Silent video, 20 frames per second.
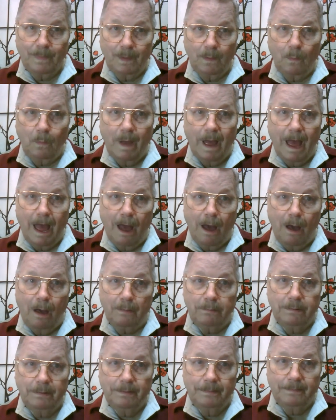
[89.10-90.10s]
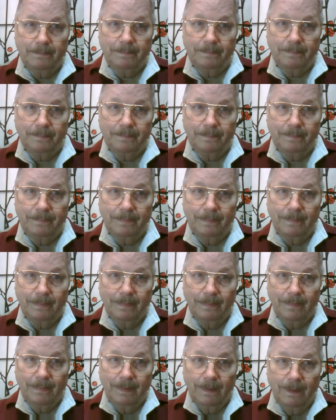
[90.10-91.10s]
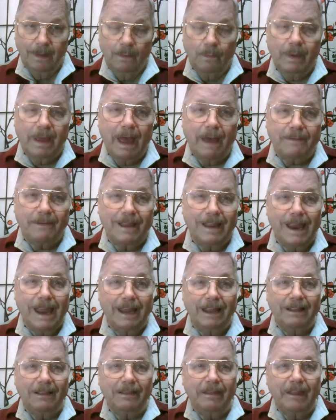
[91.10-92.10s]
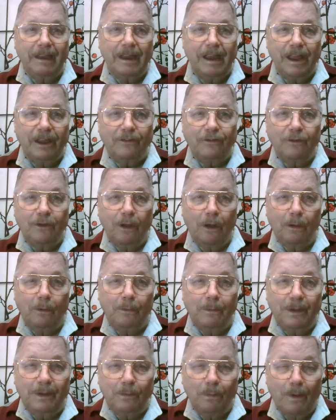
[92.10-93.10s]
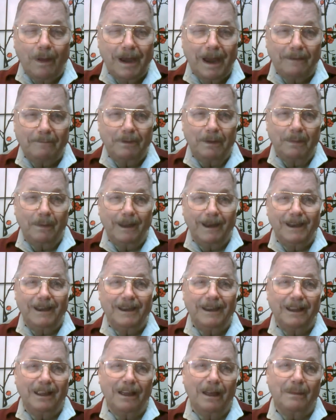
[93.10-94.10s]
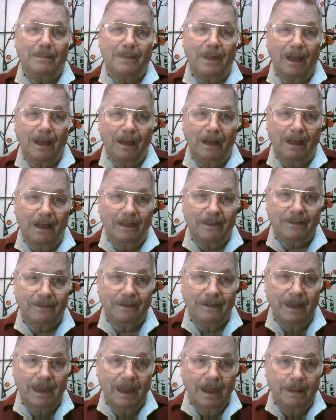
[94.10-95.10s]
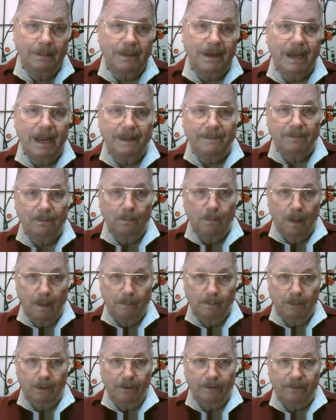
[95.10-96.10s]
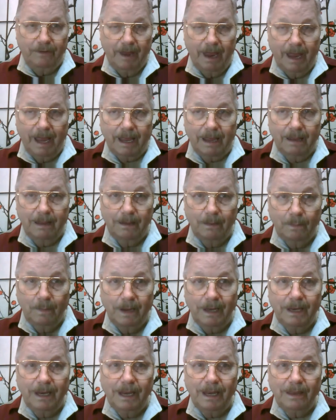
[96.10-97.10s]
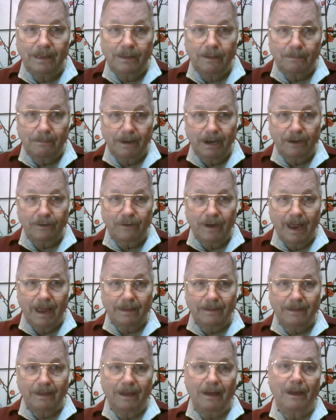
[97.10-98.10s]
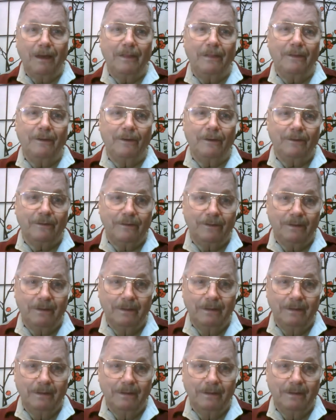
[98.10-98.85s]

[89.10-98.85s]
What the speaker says: Wow. We have an inclination to always want everybody to come to us. But even when we're sick, we need to reach out to others.